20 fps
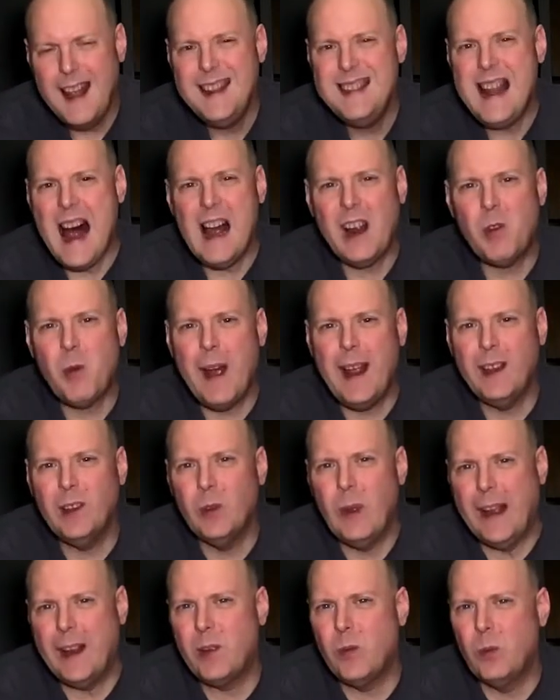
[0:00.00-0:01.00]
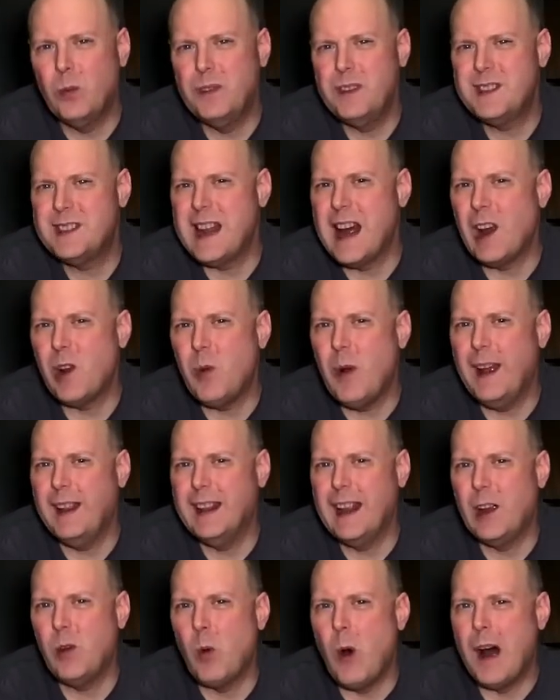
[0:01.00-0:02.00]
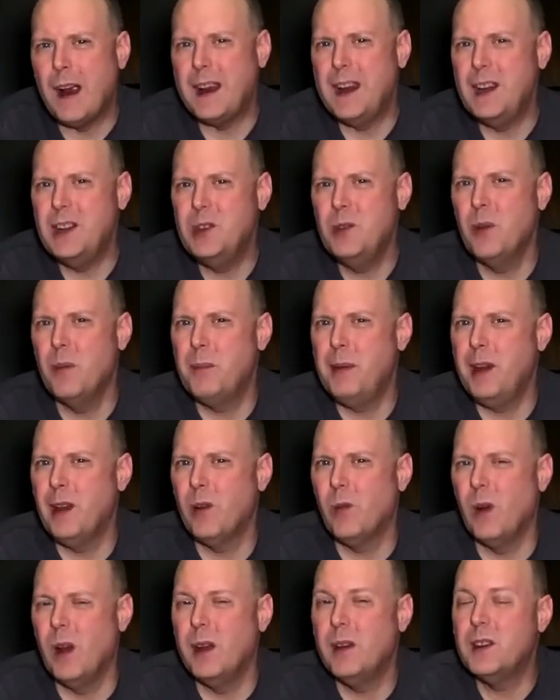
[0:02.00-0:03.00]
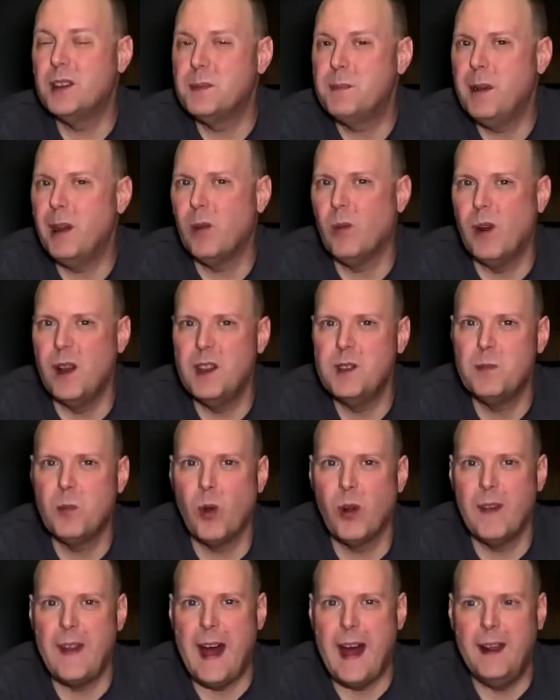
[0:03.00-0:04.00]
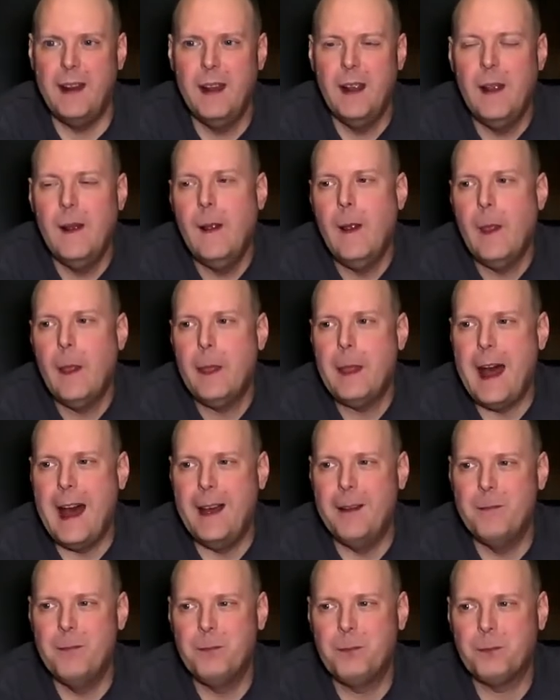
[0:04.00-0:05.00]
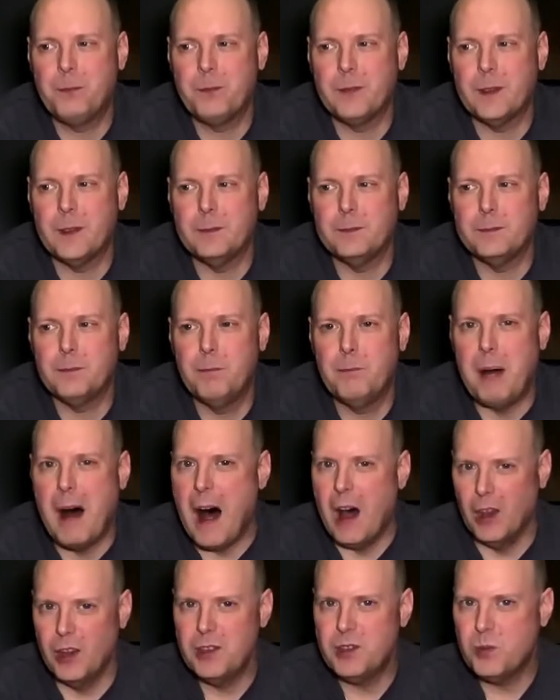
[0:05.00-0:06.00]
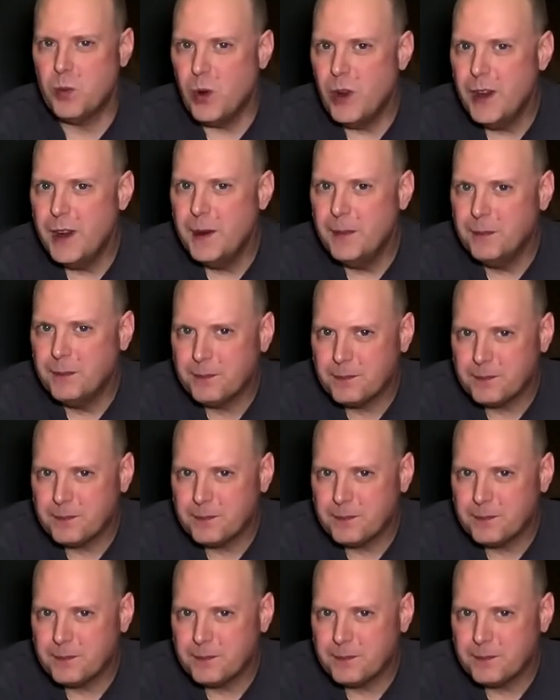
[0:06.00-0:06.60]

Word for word: Not quite like it's not quite like walking into a Pier One because Pier One is more that that polished wood,